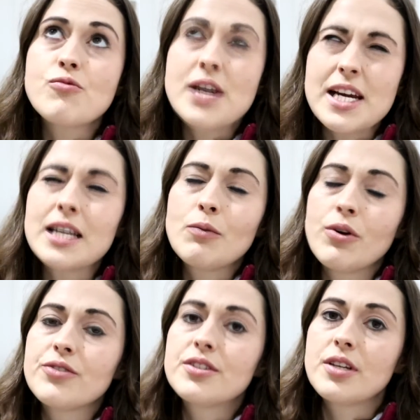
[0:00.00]
really
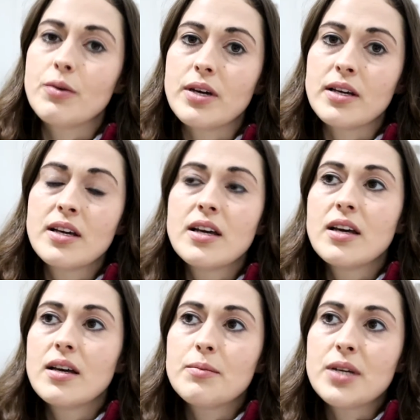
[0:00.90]
want to do it
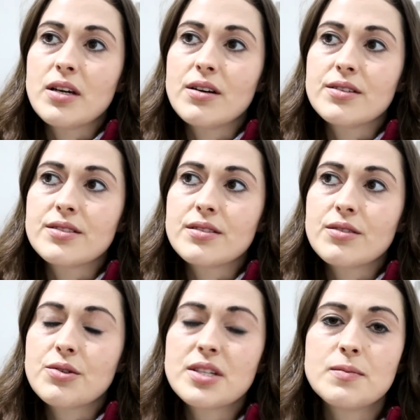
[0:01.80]
because
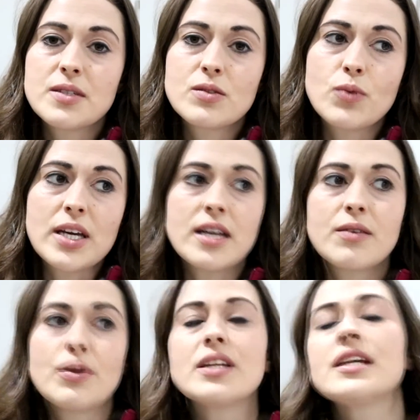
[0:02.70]
Christmas week,
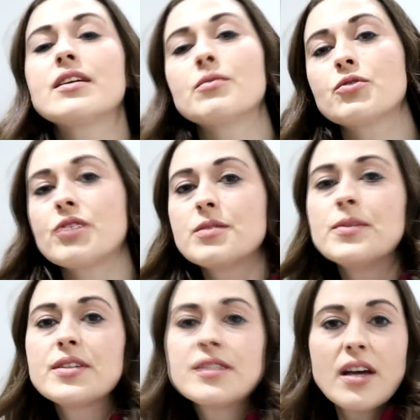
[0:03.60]
well leading up to
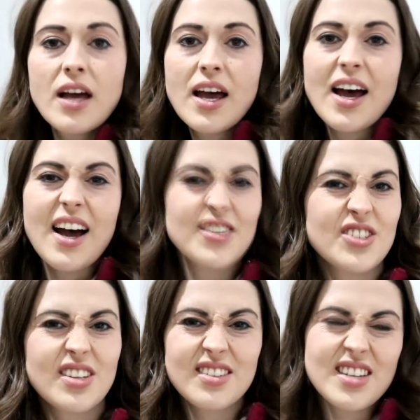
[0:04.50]
Christmas, I
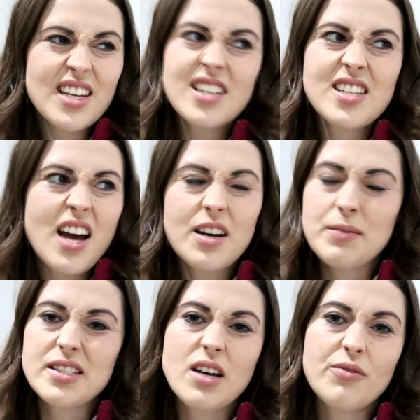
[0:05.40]
just think I tired
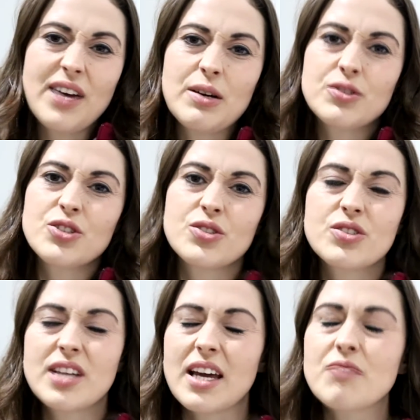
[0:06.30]
myself out just
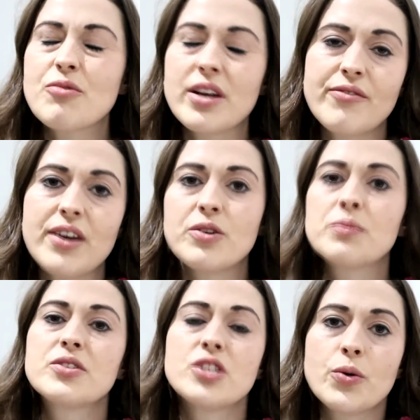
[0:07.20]
getting really fed
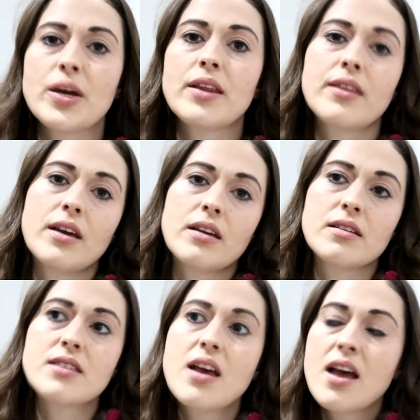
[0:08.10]
up doing things,